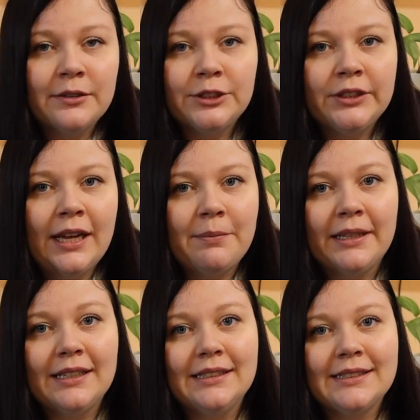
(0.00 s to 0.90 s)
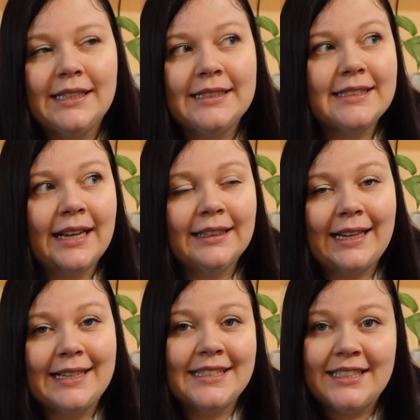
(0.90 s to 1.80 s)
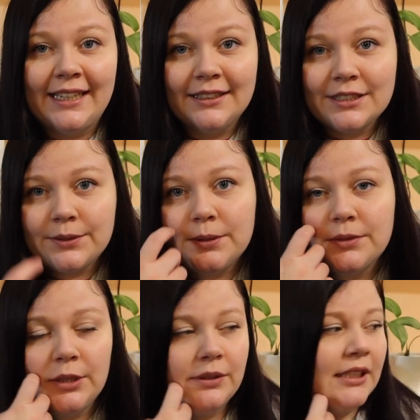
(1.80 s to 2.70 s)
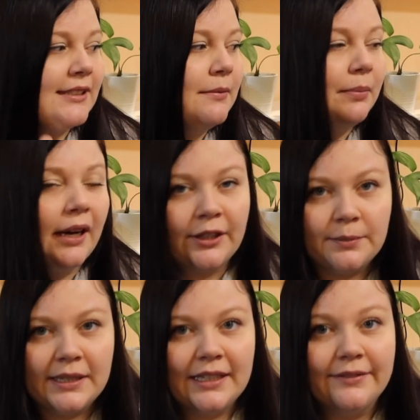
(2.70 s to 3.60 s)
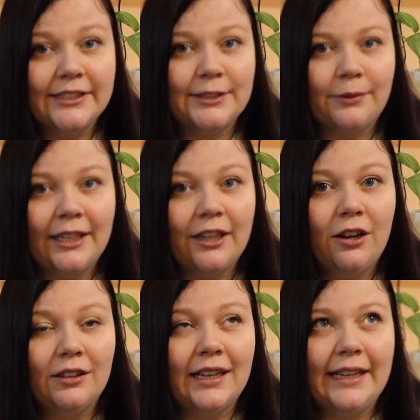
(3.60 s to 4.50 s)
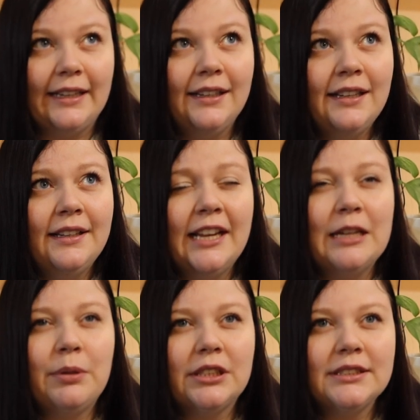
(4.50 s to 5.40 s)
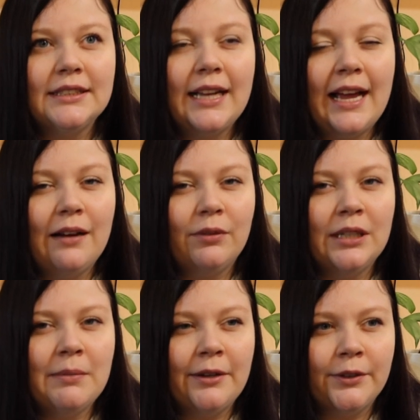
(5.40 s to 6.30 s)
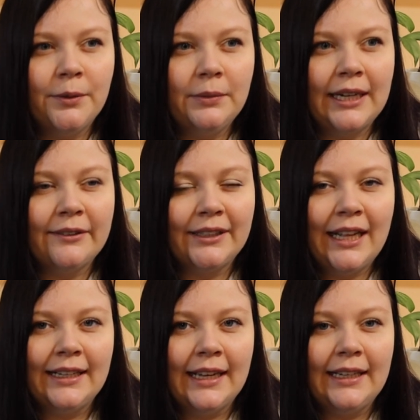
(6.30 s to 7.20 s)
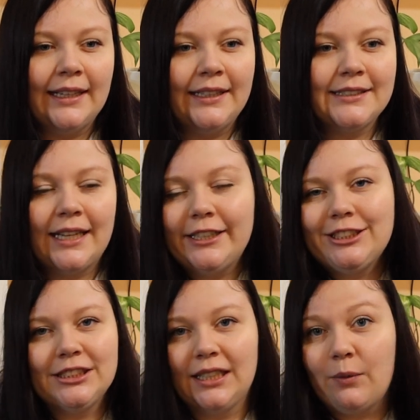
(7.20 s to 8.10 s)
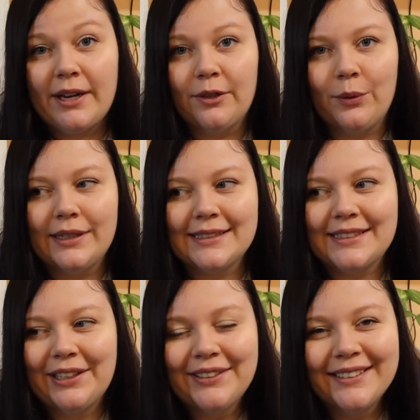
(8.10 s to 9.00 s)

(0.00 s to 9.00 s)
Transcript: don't do that because it's not like I stay in this room, so it doesn't bother me if it's running all night. And personally, I have one in my room that I run at night, and it's kind of just like white noise.